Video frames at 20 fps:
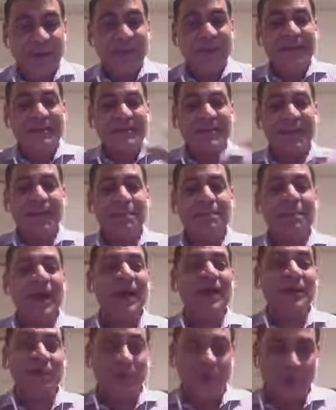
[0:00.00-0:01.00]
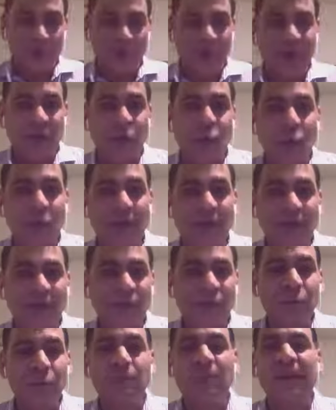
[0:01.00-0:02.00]
they send back and they go, okay, go that
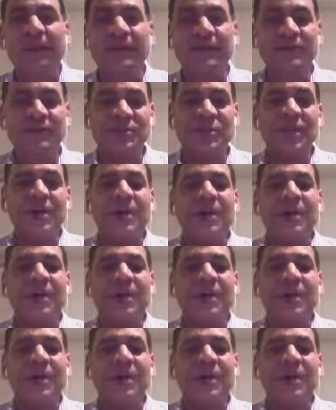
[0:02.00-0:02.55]
through maintenance.